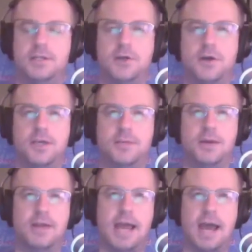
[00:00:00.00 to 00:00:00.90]
talking
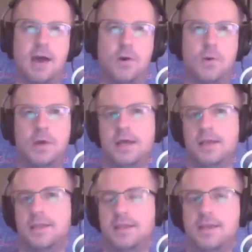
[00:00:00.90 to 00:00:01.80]
about how
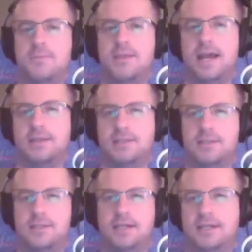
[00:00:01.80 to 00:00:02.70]
that impacts the
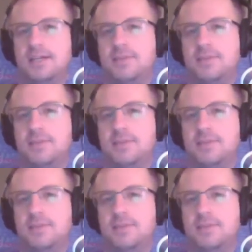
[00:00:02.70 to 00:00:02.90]
psyche,